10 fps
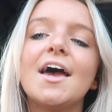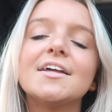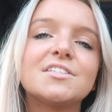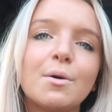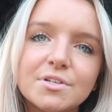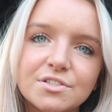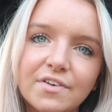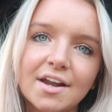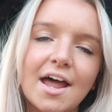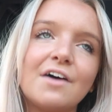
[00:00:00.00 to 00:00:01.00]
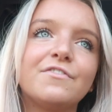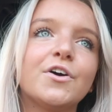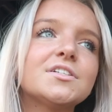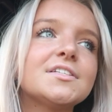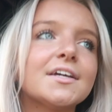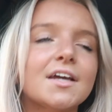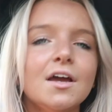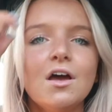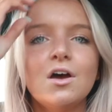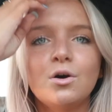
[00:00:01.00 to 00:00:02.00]
It's so much fun. At first, like
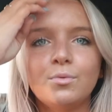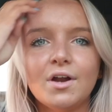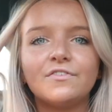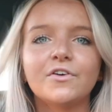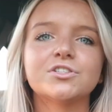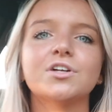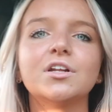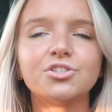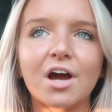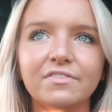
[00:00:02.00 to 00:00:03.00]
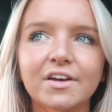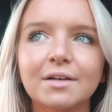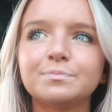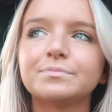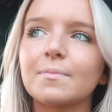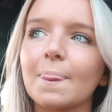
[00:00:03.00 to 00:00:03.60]
when I first started driving,